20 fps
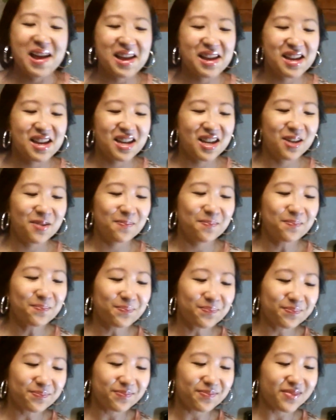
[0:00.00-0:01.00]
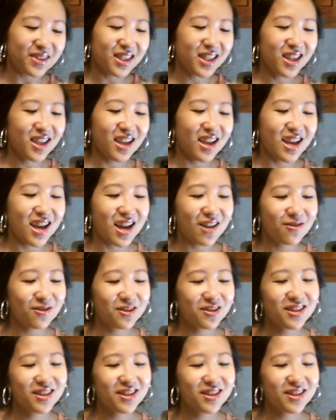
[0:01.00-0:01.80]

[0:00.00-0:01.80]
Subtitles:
And I